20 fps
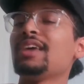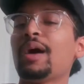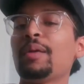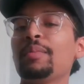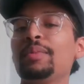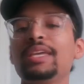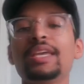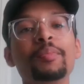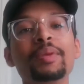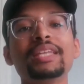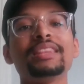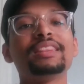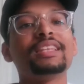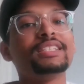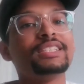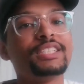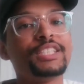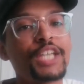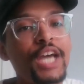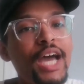you beat the
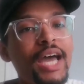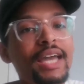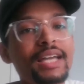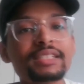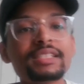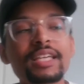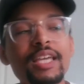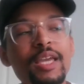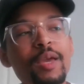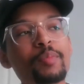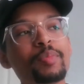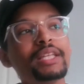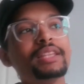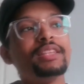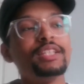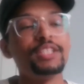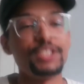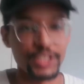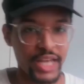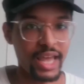Giants and you beat
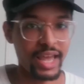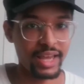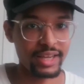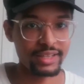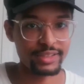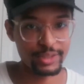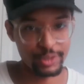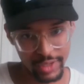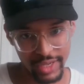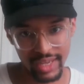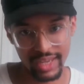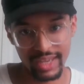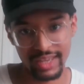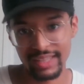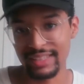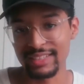the Jags, okay?